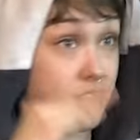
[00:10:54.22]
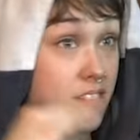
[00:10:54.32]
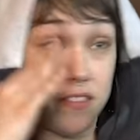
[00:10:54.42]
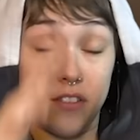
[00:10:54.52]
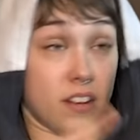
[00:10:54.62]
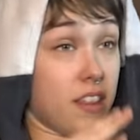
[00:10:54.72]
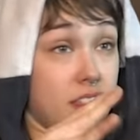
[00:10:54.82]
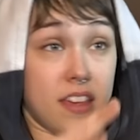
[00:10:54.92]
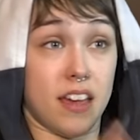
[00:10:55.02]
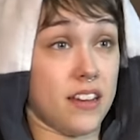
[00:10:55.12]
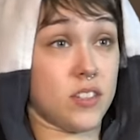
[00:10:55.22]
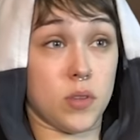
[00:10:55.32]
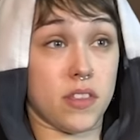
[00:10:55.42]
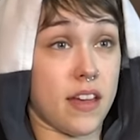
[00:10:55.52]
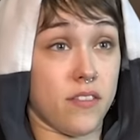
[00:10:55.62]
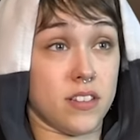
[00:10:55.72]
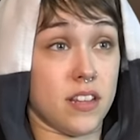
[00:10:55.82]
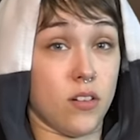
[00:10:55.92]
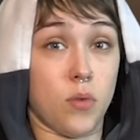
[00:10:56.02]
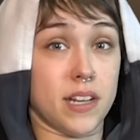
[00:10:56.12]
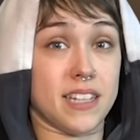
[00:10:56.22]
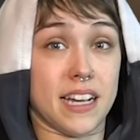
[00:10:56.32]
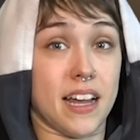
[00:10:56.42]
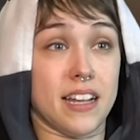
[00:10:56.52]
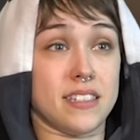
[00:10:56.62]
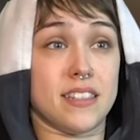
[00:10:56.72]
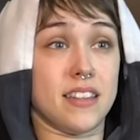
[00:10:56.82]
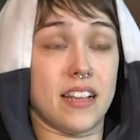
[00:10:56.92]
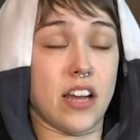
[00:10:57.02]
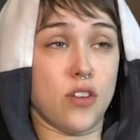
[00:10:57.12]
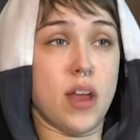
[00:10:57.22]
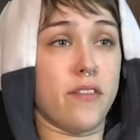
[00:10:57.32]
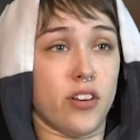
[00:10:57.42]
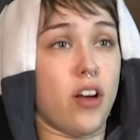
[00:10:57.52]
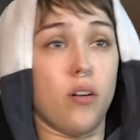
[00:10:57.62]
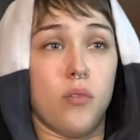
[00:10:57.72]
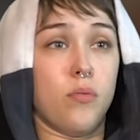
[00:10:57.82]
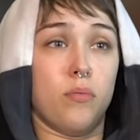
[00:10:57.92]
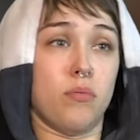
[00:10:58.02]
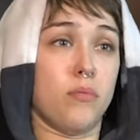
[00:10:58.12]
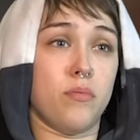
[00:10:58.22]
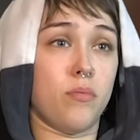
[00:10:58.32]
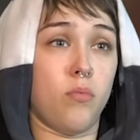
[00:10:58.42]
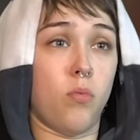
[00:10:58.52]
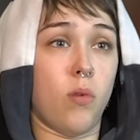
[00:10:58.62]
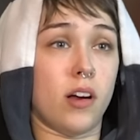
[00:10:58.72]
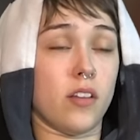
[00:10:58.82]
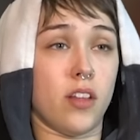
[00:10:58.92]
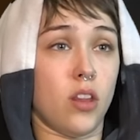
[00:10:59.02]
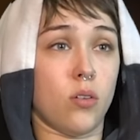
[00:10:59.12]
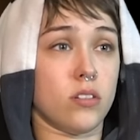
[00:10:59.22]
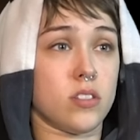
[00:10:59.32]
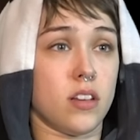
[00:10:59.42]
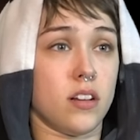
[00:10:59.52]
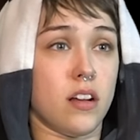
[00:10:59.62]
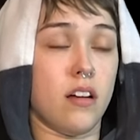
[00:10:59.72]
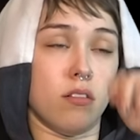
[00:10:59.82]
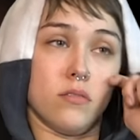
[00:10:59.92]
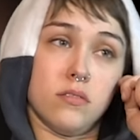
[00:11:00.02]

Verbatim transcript: different things with every single one. It's like you never know where the lore is gonna go.